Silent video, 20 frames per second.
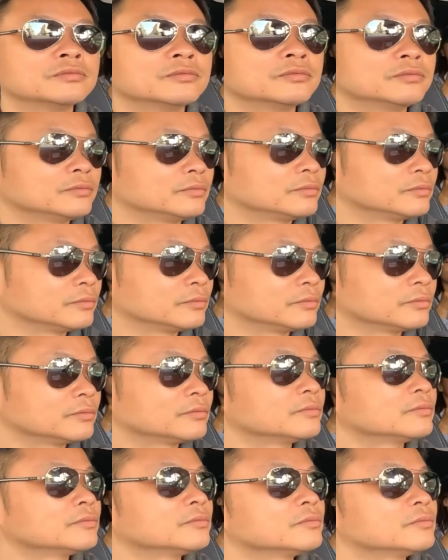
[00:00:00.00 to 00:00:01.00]

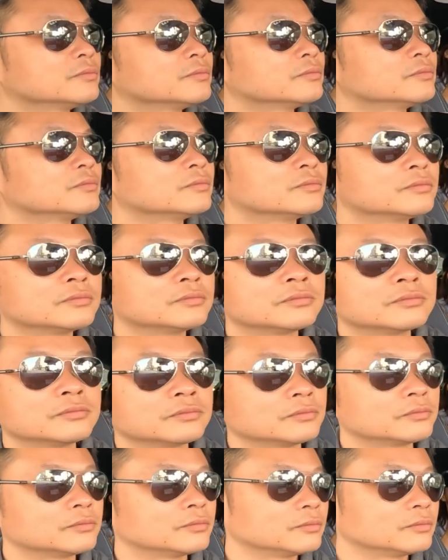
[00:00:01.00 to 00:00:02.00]

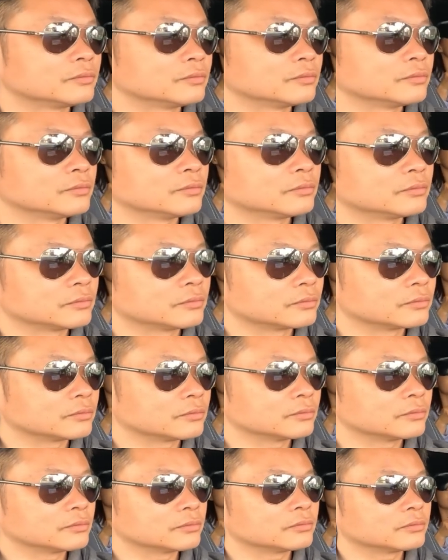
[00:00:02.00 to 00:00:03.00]

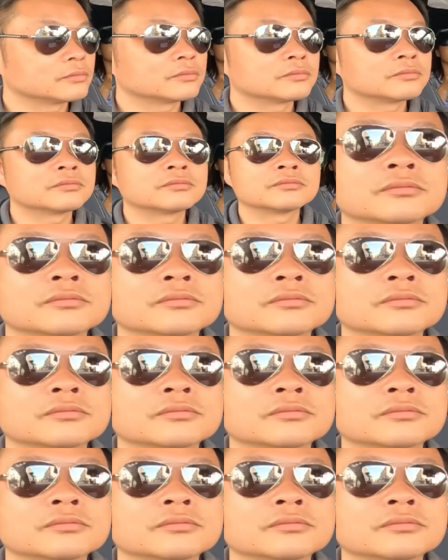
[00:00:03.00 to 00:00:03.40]
No one is speaking in this clip.